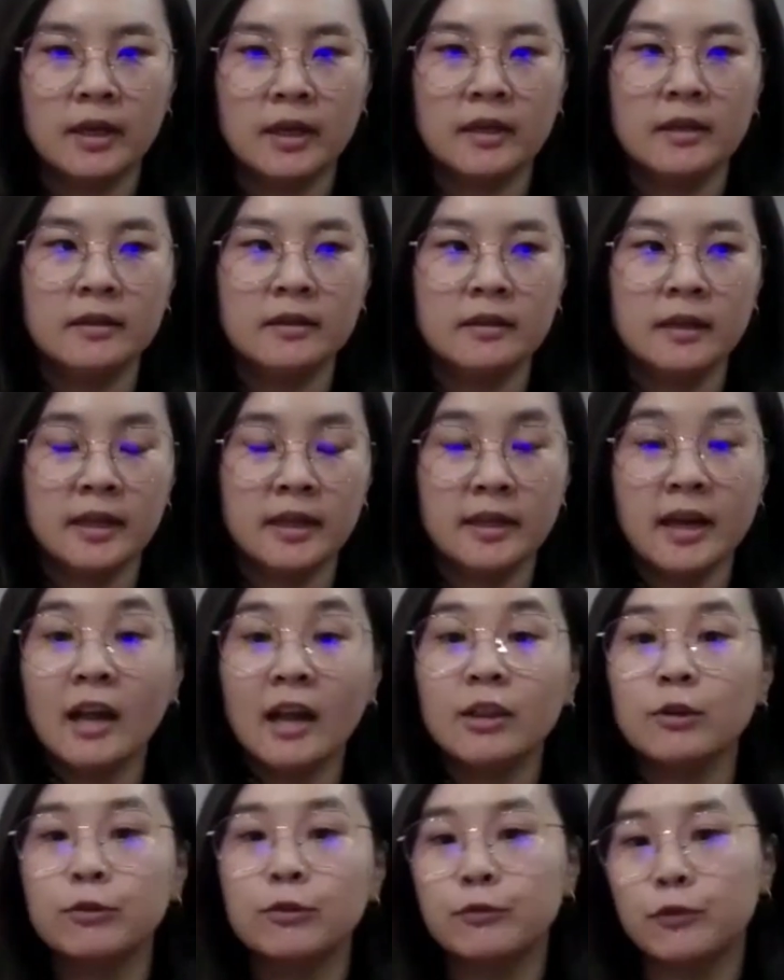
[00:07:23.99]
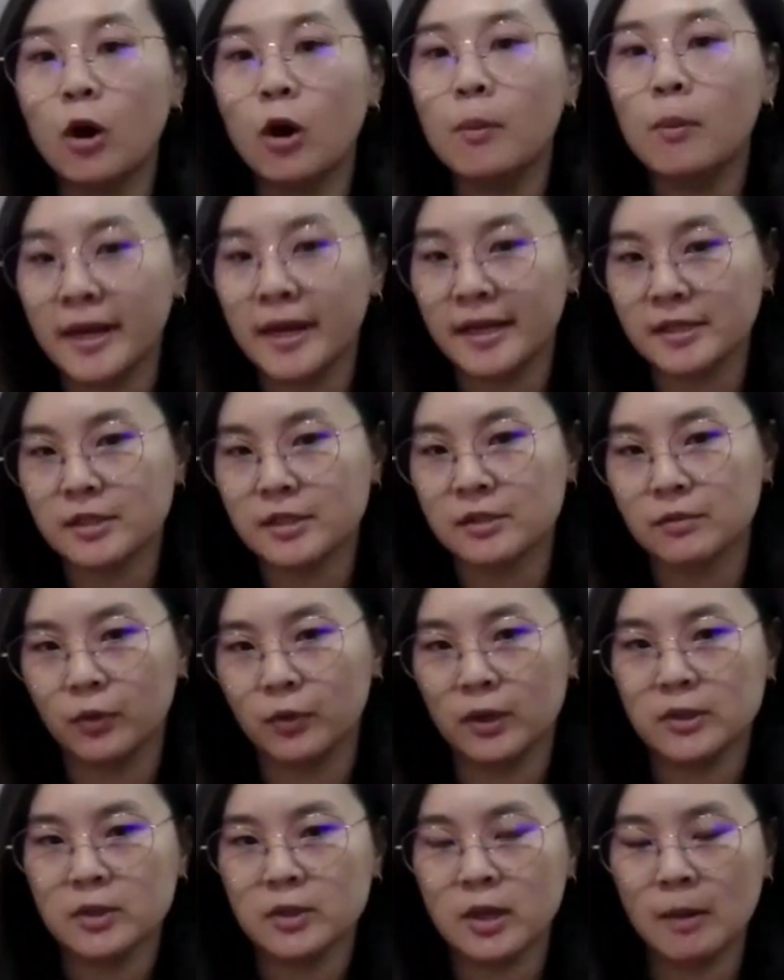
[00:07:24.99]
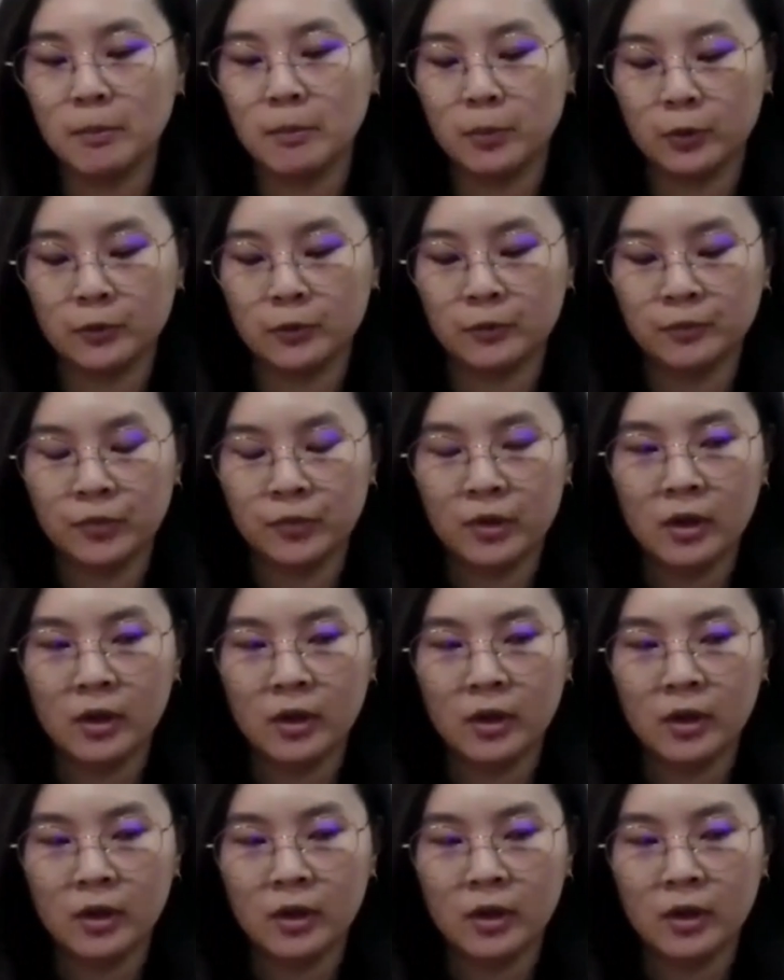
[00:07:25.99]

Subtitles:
in other formats, for example.